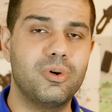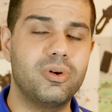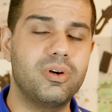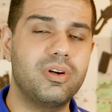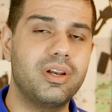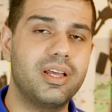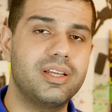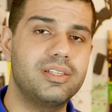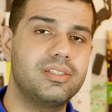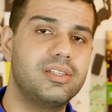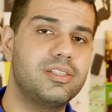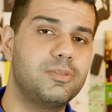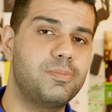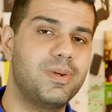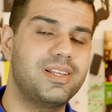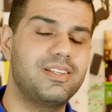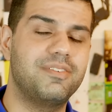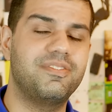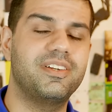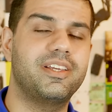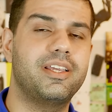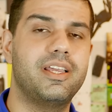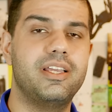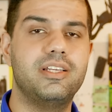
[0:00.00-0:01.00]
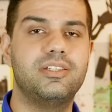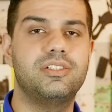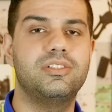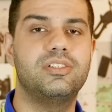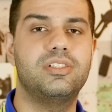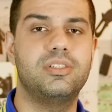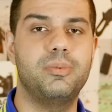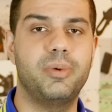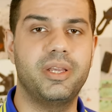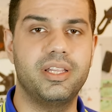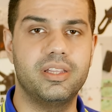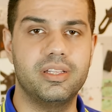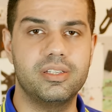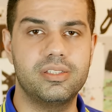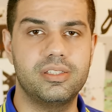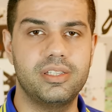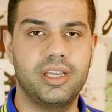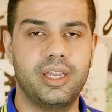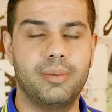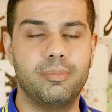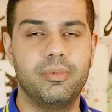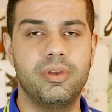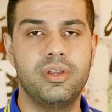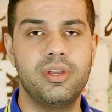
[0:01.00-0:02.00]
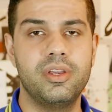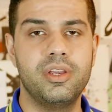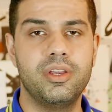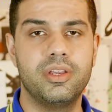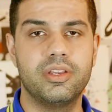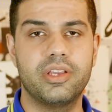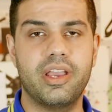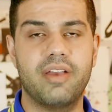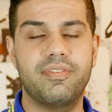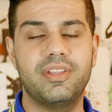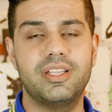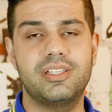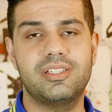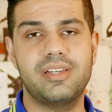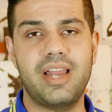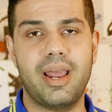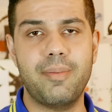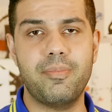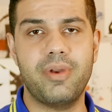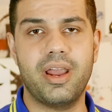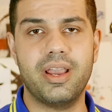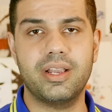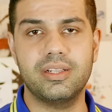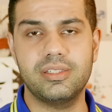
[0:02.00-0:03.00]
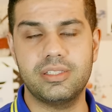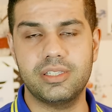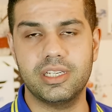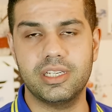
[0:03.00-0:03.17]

more or less the specifications remain the same. You have the Snapdragon